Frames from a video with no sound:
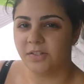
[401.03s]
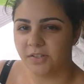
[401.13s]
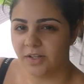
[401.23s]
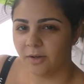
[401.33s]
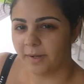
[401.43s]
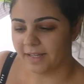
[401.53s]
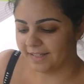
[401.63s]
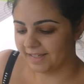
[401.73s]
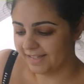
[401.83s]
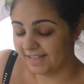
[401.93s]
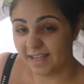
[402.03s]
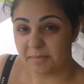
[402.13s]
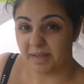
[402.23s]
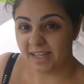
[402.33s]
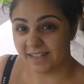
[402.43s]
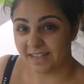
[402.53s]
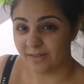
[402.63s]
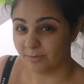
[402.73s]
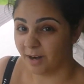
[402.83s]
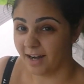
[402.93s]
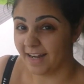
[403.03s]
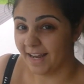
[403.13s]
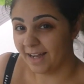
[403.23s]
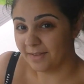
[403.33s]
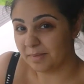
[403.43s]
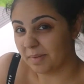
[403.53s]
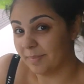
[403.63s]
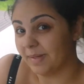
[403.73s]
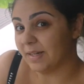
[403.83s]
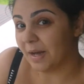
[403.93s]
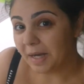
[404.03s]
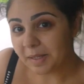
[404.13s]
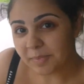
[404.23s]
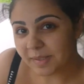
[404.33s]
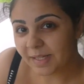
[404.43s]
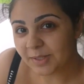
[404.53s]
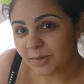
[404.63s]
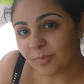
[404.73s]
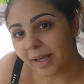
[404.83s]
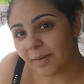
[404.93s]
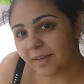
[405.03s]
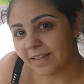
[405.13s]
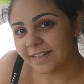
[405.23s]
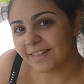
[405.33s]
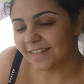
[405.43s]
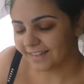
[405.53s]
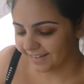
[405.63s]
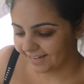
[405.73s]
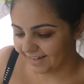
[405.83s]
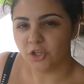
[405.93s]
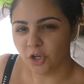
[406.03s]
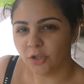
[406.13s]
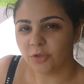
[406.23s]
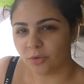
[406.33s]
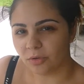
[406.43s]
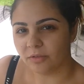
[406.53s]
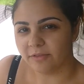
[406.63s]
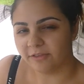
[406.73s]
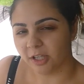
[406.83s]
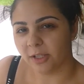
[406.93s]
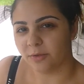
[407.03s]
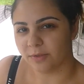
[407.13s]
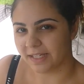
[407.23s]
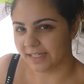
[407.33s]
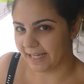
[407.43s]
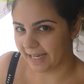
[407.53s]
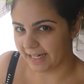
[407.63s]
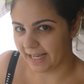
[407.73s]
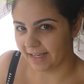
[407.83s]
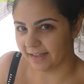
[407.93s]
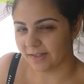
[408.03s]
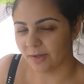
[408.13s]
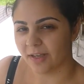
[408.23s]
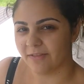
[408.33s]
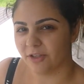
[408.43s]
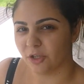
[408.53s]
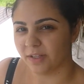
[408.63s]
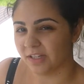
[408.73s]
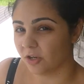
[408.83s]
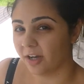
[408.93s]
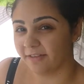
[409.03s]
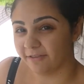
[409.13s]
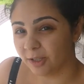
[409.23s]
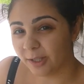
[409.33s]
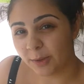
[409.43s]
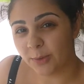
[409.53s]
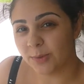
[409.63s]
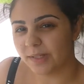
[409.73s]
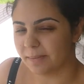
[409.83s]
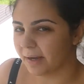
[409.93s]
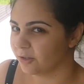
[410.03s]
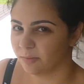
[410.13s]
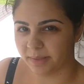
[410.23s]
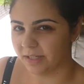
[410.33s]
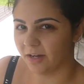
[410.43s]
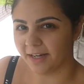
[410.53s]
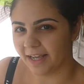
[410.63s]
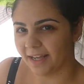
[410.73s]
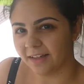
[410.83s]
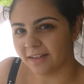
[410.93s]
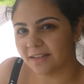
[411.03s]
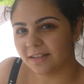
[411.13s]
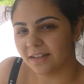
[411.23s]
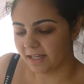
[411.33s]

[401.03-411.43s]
So I guess that means right now there might be nine potential babies. Not all follicles contain eggs, so even though there's nine follicles, there might not be nine eggs.